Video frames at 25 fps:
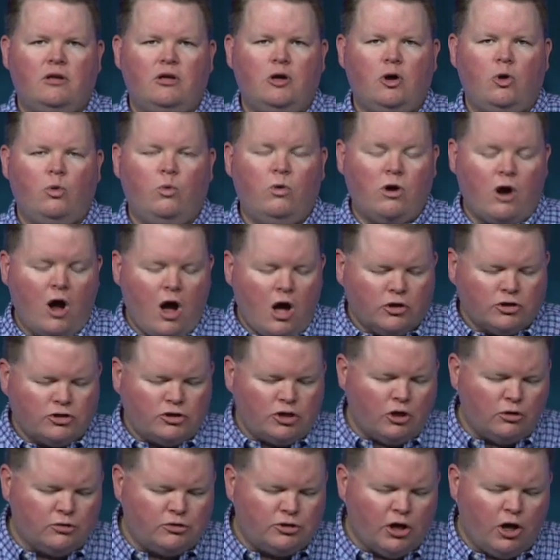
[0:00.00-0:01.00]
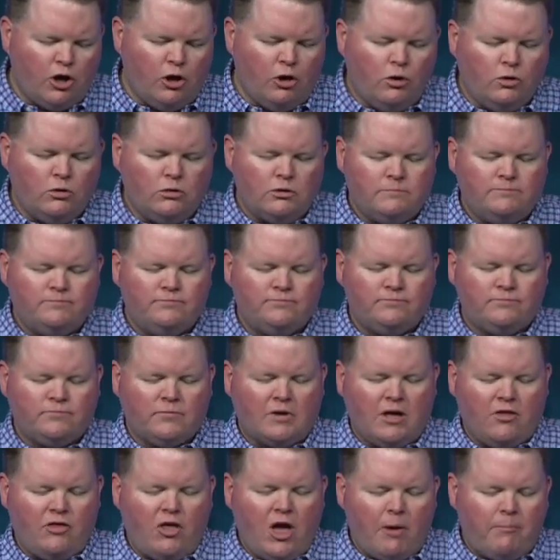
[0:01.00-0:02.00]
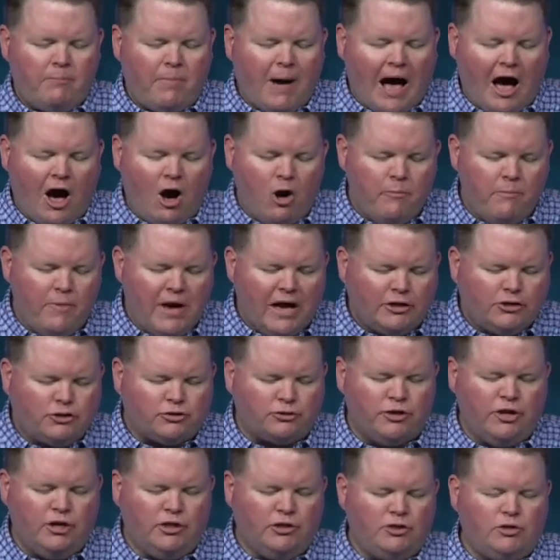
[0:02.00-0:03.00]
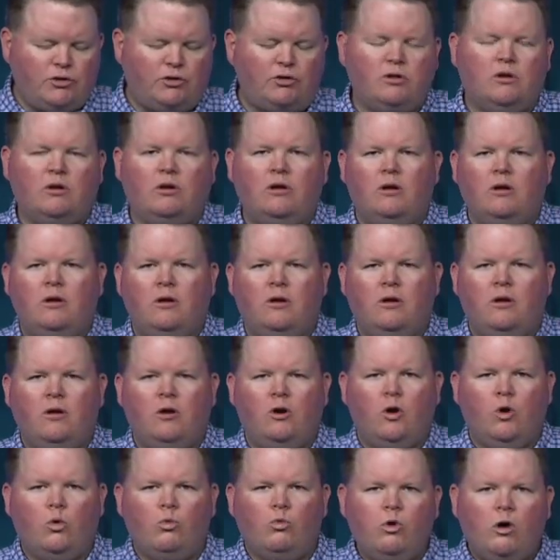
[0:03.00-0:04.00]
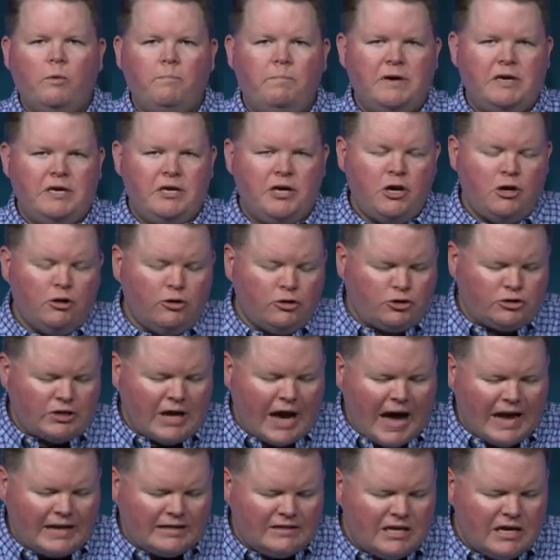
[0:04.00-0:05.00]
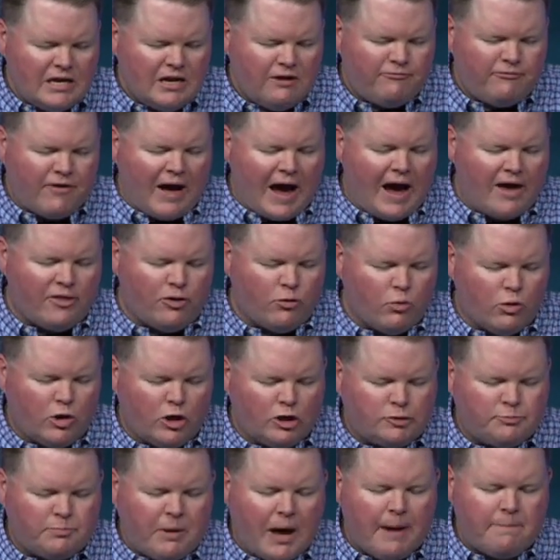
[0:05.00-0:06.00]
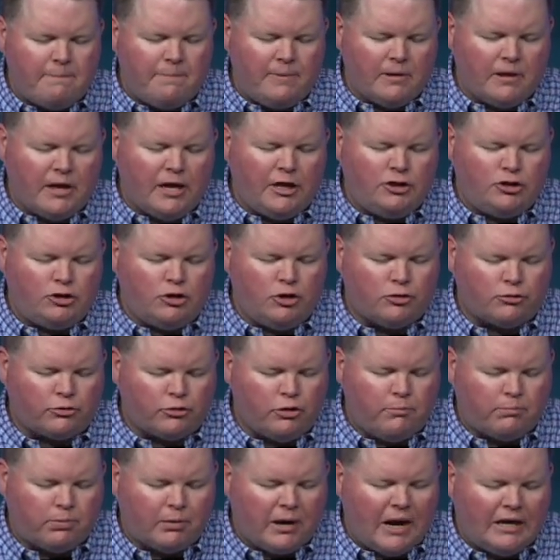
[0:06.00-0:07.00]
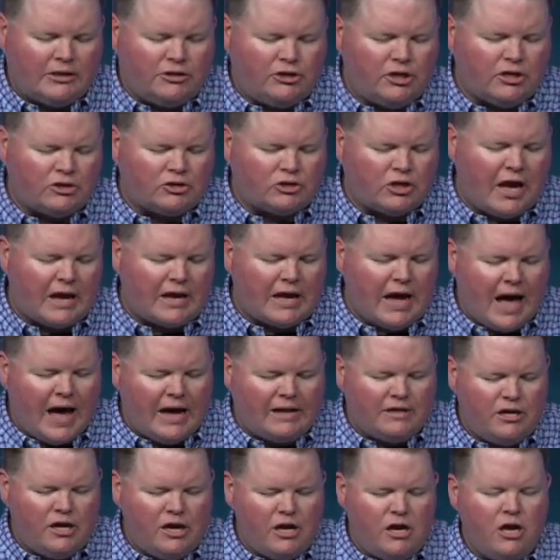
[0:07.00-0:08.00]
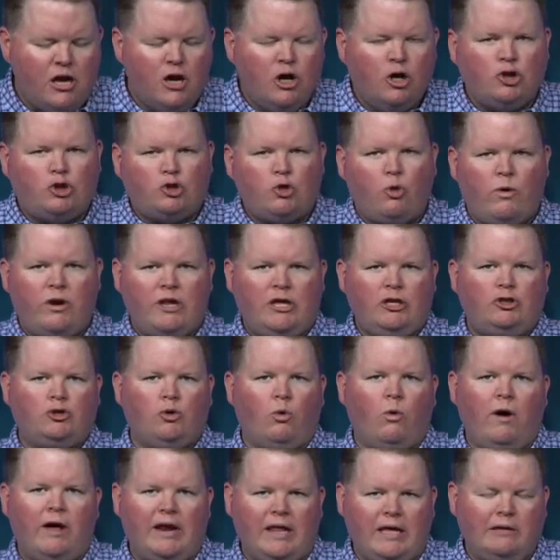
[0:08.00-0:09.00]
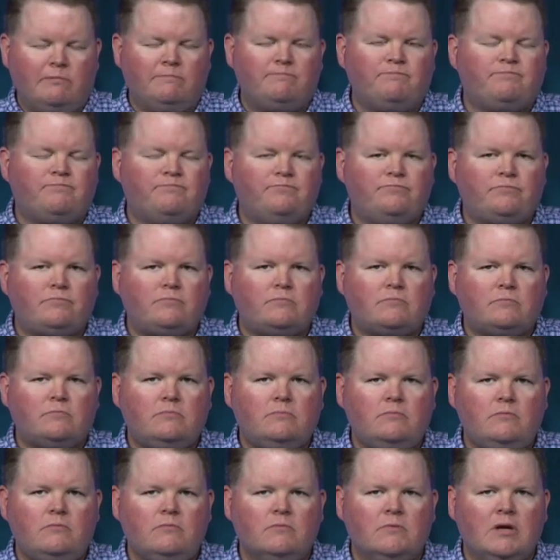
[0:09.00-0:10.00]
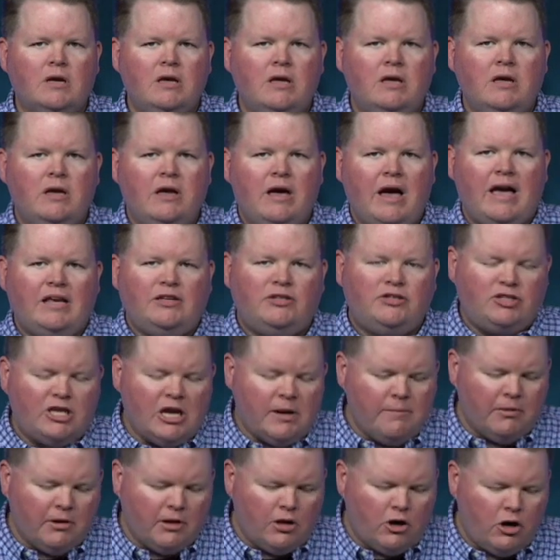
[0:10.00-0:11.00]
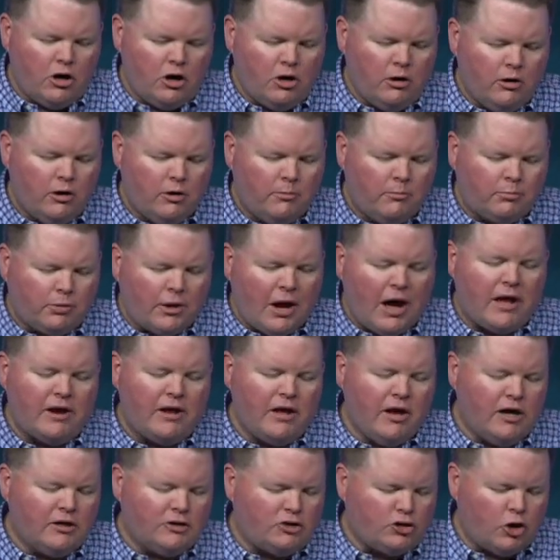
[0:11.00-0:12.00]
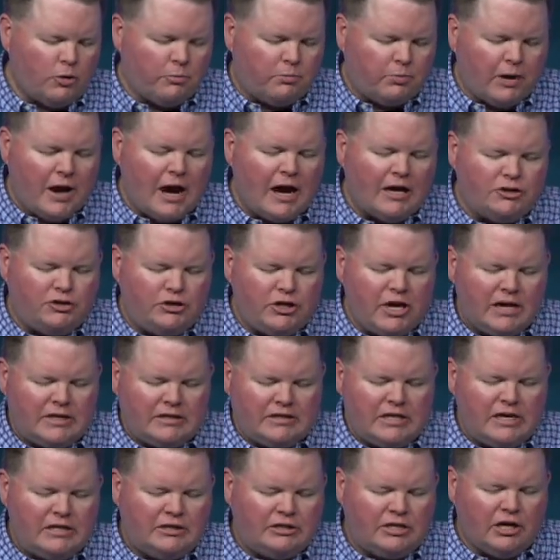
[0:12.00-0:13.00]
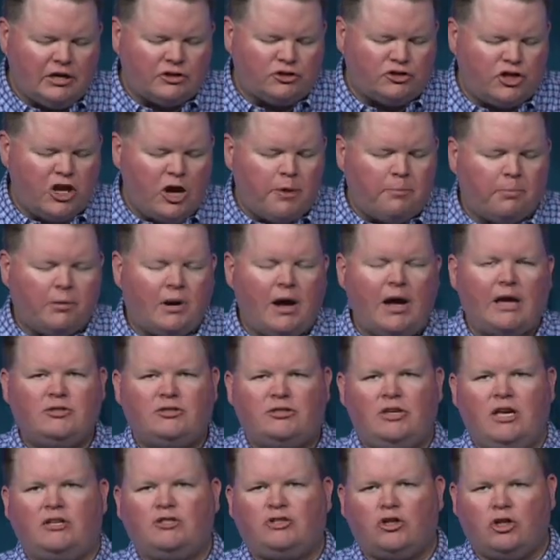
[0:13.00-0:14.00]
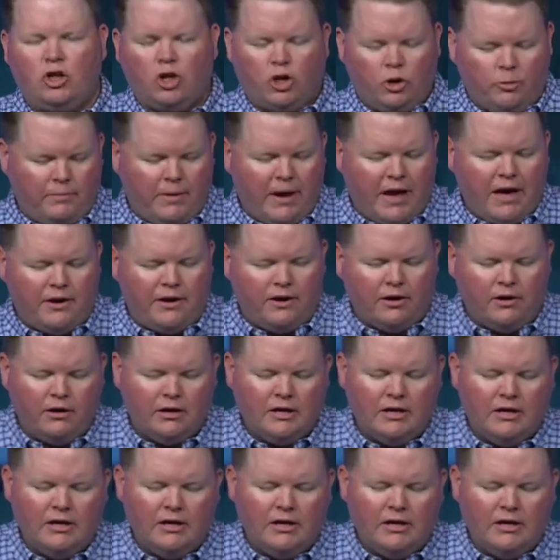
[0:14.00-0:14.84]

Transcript: We're also told that biometrics will be used to identify the world's population through projects like ID 2020. A similar product or project details their process a little better